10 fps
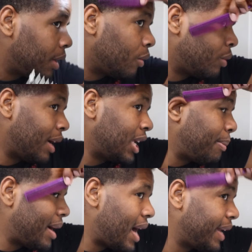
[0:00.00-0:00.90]
When I get
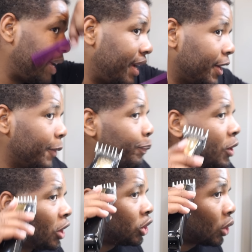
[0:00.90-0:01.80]
behind the ear,
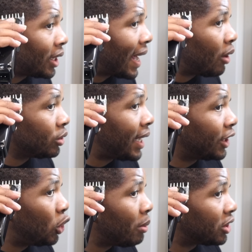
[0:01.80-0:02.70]
so that I don't
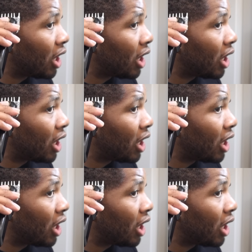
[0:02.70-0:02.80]
take too much